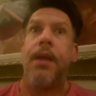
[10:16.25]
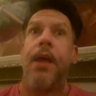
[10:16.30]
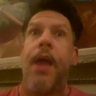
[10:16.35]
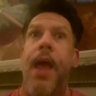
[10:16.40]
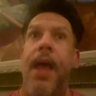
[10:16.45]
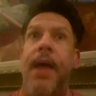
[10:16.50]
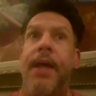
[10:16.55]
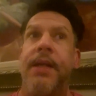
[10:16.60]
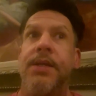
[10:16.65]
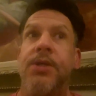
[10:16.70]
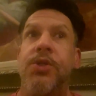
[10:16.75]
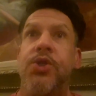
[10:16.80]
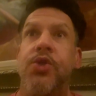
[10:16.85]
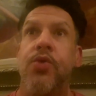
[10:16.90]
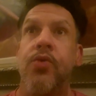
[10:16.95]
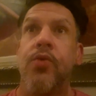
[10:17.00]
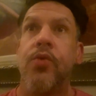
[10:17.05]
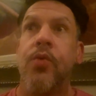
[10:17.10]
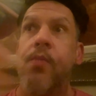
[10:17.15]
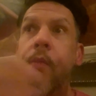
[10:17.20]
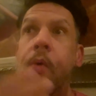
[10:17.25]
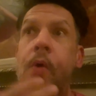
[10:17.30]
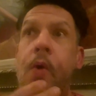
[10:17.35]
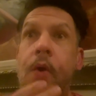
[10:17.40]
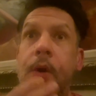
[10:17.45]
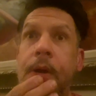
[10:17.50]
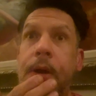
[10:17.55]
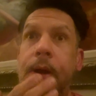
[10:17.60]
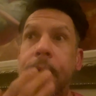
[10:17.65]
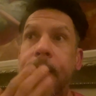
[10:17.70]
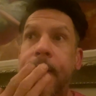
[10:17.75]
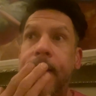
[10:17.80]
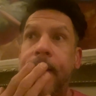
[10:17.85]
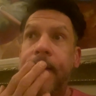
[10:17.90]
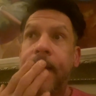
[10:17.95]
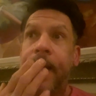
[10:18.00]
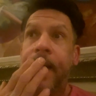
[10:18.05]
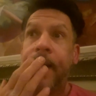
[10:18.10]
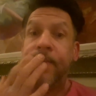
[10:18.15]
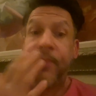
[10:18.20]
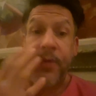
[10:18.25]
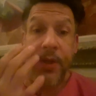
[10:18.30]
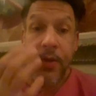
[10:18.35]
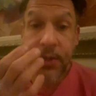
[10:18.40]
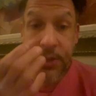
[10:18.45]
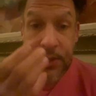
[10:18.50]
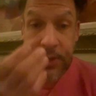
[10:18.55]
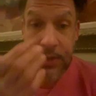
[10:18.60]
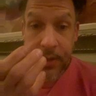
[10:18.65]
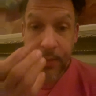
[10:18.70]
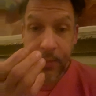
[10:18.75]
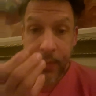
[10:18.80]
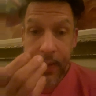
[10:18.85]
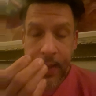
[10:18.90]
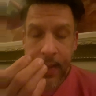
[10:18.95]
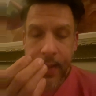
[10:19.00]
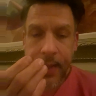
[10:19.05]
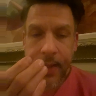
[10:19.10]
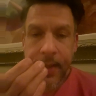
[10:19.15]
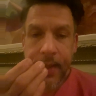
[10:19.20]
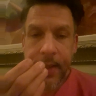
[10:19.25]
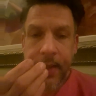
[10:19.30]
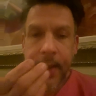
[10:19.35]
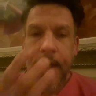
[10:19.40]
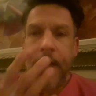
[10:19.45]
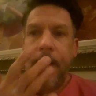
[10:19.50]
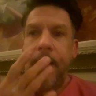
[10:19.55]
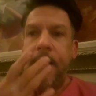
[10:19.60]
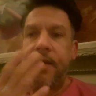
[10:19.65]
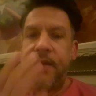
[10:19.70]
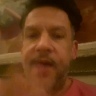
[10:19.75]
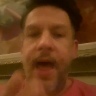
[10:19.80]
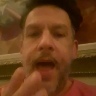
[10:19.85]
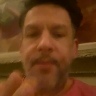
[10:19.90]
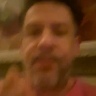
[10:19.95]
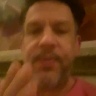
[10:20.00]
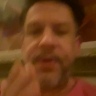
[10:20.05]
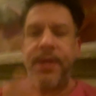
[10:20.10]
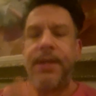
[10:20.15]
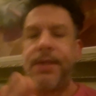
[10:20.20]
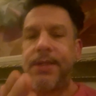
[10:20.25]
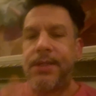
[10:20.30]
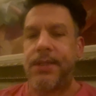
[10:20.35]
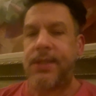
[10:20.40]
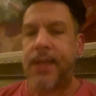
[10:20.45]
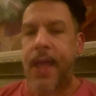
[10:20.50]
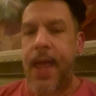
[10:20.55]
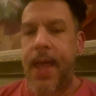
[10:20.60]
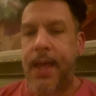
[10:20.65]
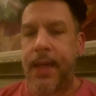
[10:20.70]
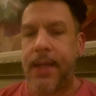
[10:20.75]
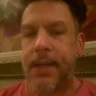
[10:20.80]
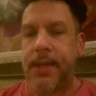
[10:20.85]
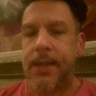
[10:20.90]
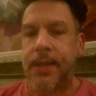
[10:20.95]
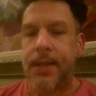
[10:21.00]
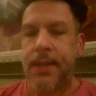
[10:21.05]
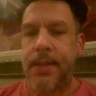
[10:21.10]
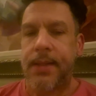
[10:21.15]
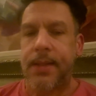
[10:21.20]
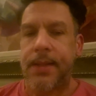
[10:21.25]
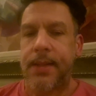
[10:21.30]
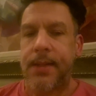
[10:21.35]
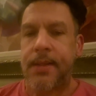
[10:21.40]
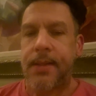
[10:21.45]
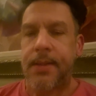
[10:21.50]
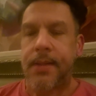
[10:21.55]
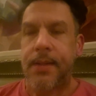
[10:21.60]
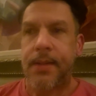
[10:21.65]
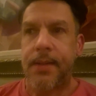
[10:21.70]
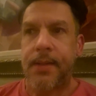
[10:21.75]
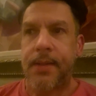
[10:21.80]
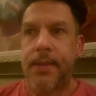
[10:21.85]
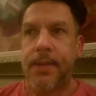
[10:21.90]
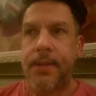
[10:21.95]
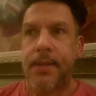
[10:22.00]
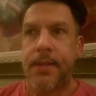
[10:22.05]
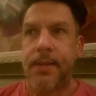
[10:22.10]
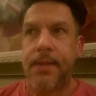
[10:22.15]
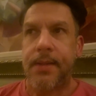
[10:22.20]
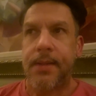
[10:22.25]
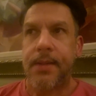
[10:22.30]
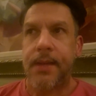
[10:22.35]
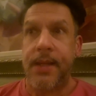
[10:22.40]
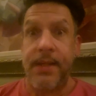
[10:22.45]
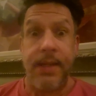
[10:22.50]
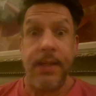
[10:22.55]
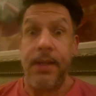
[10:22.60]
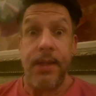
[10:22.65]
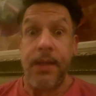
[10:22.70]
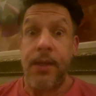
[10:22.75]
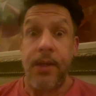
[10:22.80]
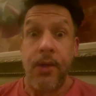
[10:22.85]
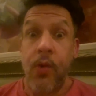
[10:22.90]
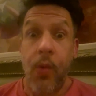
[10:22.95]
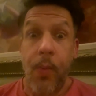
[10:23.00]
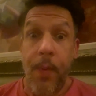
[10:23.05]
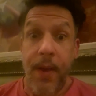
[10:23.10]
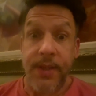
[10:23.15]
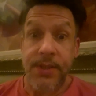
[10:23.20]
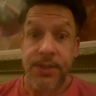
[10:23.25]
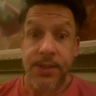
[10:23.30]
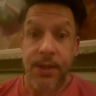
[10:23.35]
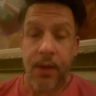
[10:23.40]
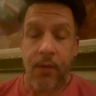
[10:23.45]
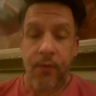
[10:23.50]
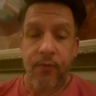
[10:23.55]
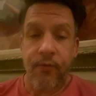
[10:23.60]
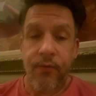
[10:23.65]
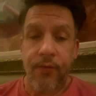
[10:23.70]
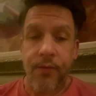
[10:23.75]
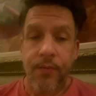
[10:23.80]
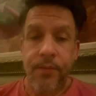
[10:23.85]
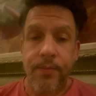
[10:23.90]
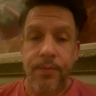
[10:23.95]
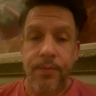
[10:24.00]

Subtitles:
and drew more abuse to me. That being said, I didn't kill myself.